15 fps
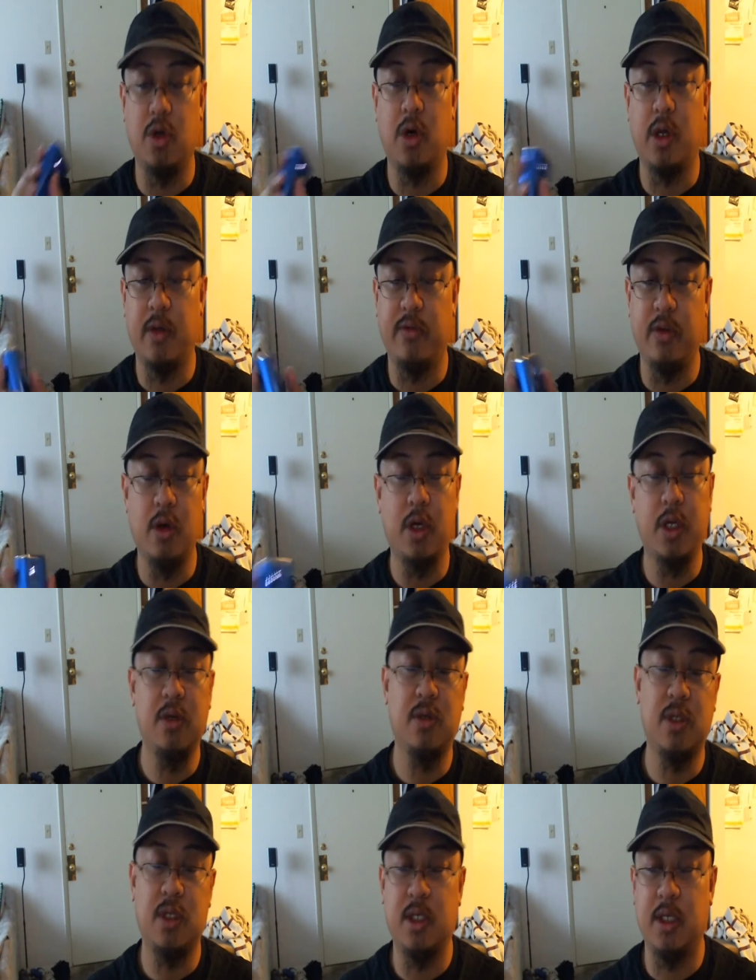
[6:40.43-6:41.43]
if you know how to
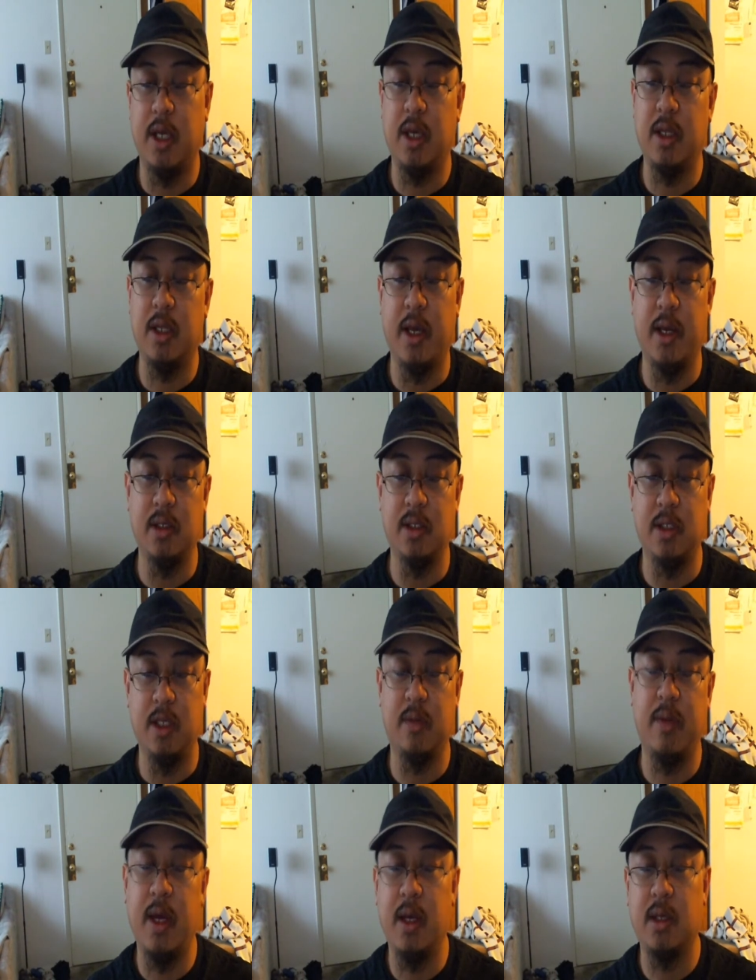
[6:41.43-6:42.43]
use a Sigeli
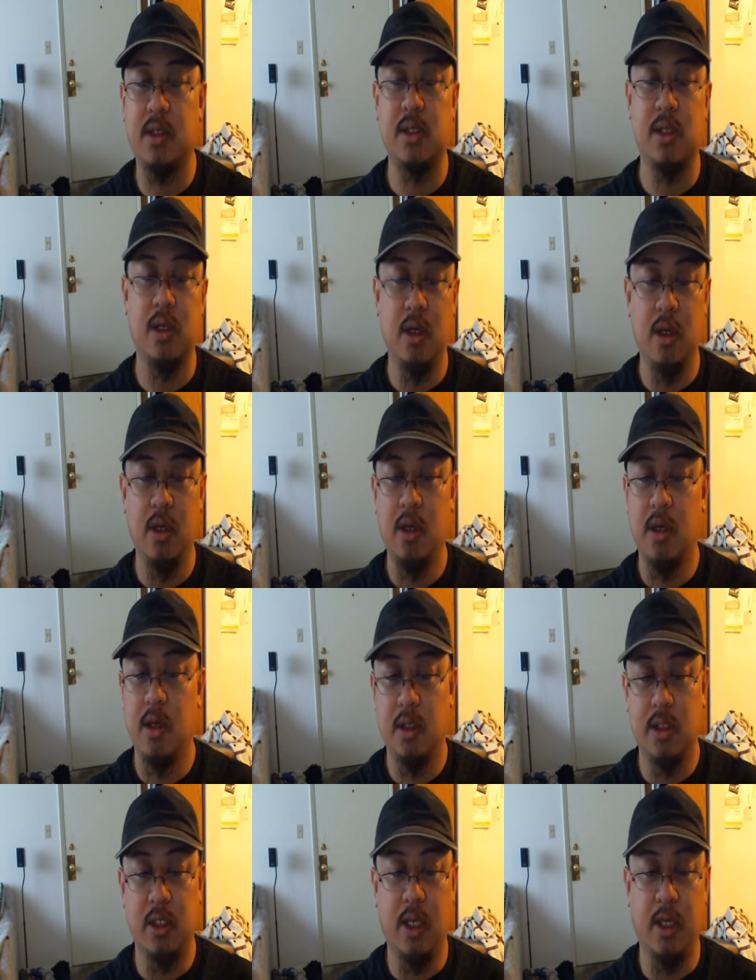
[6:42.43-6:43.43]
Zmax,
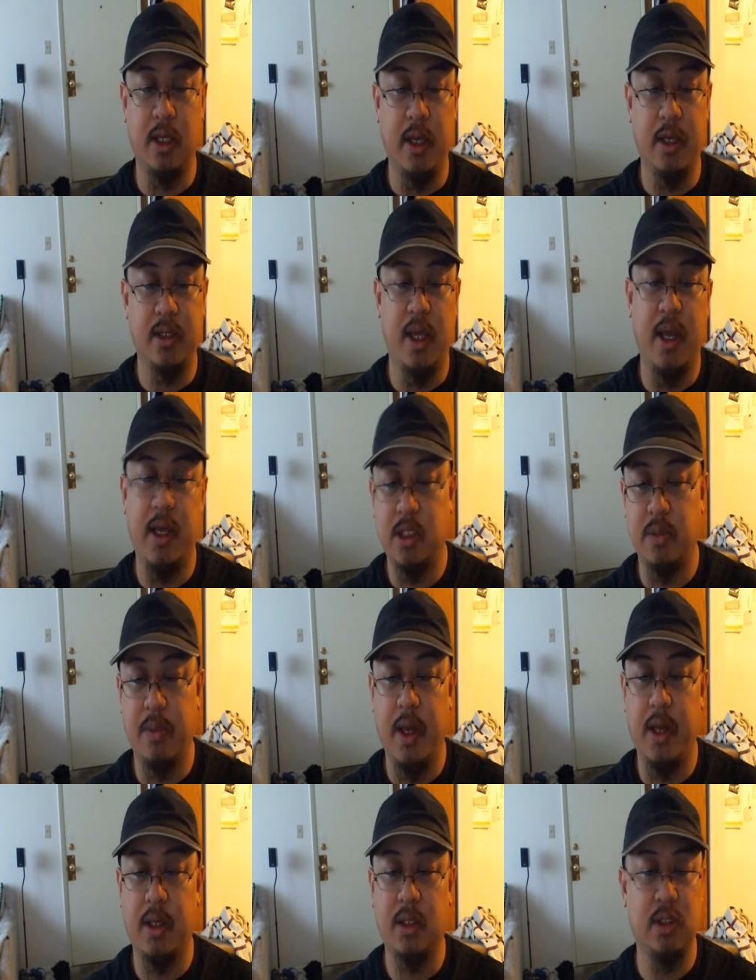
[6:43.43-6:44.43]
Sigeli
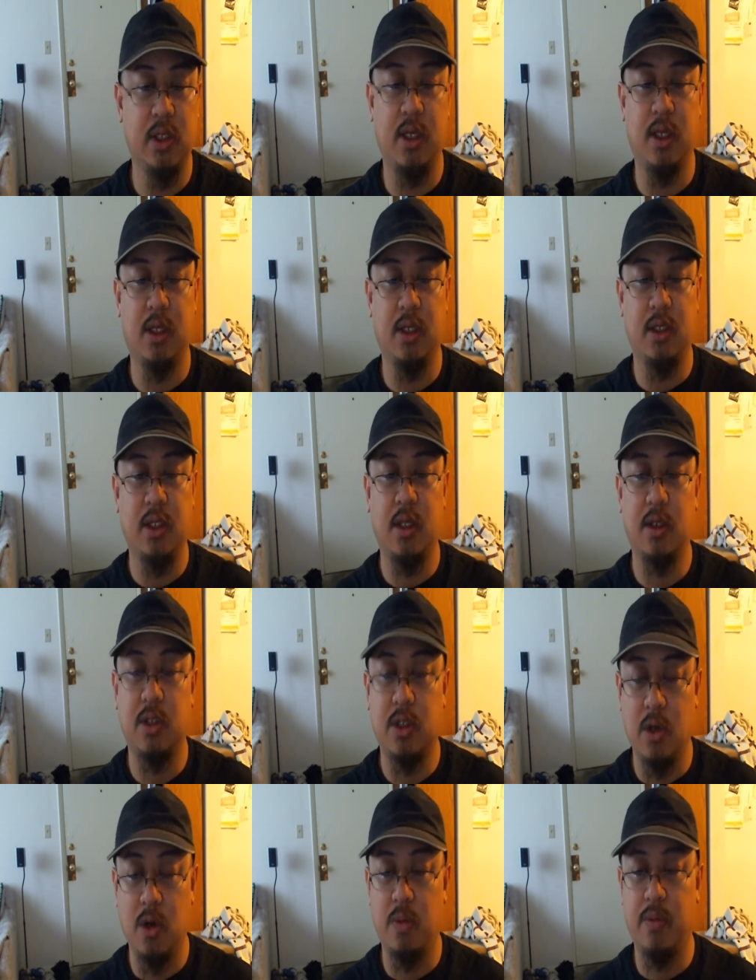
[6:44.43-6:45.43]
Smax, Sigeli
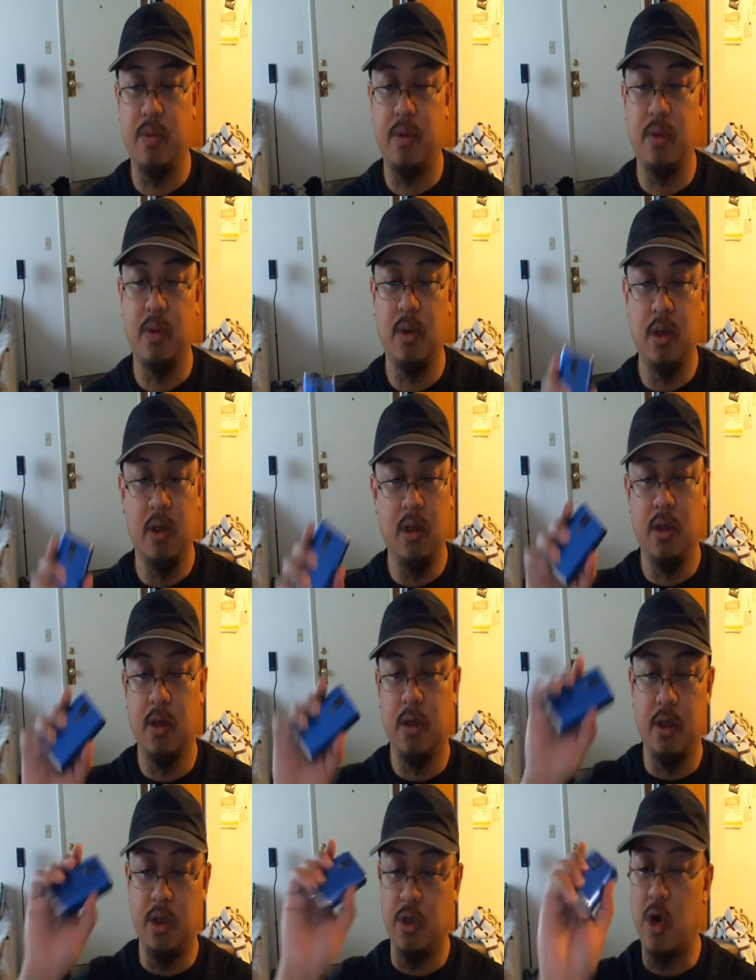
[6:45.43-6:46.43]
Telescope,
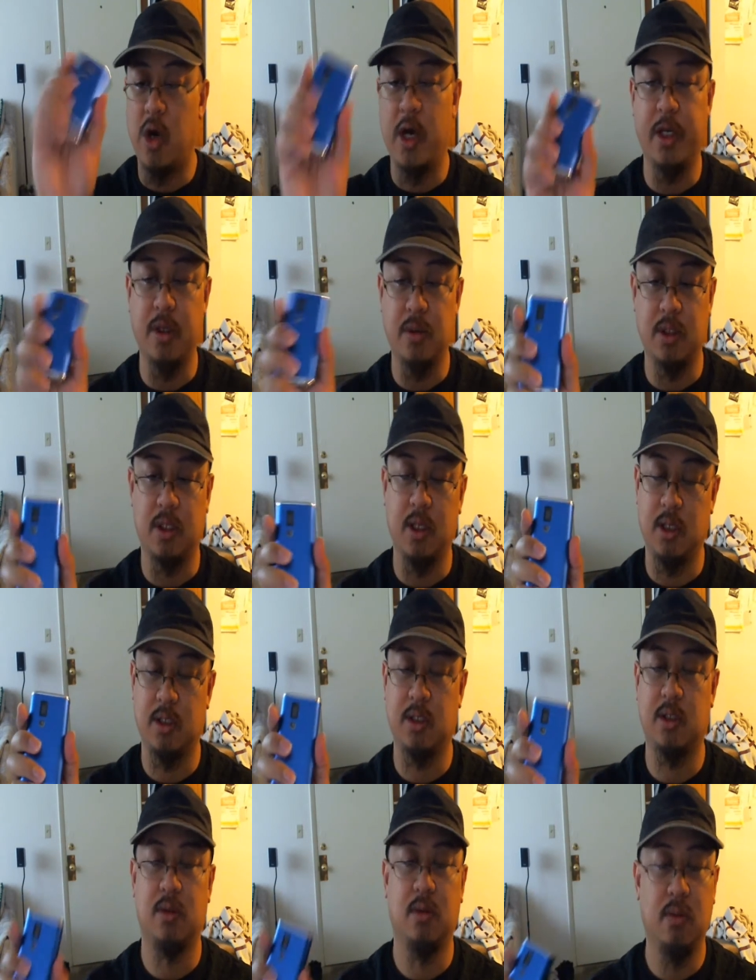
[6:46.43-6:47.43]
you know how to use
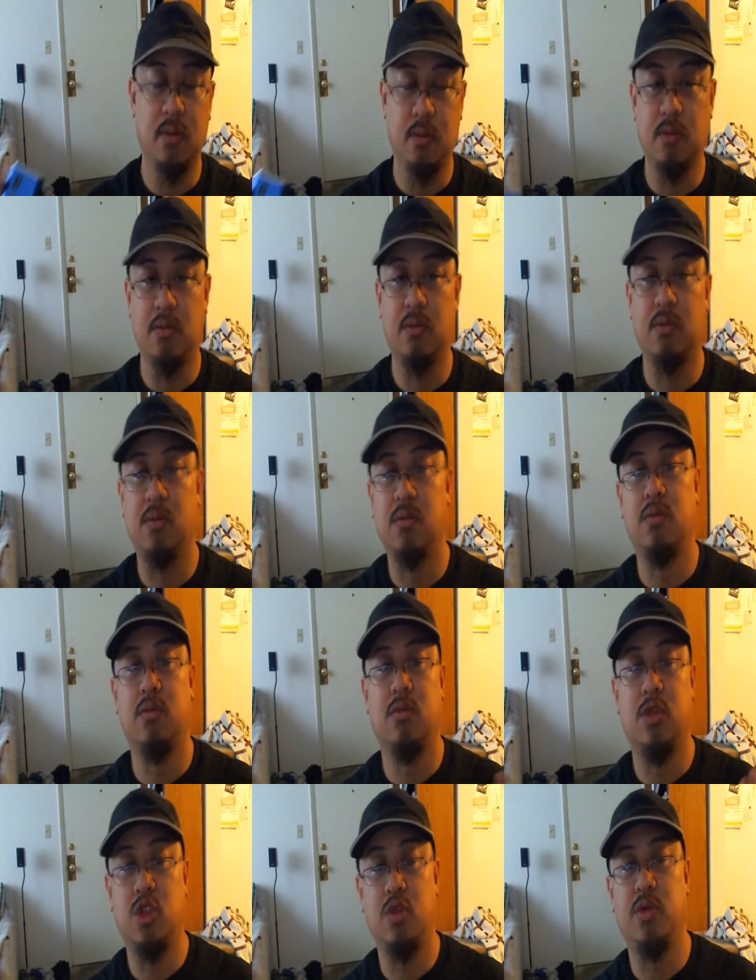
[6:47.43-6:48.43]
this.
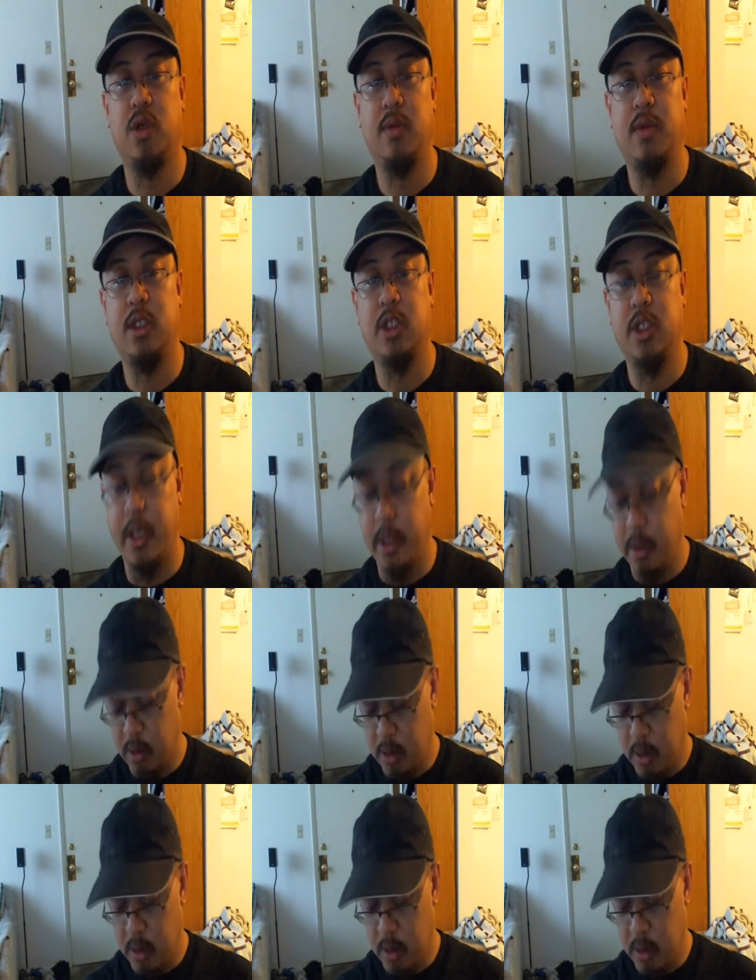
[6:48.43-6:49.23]
That's pretty much it.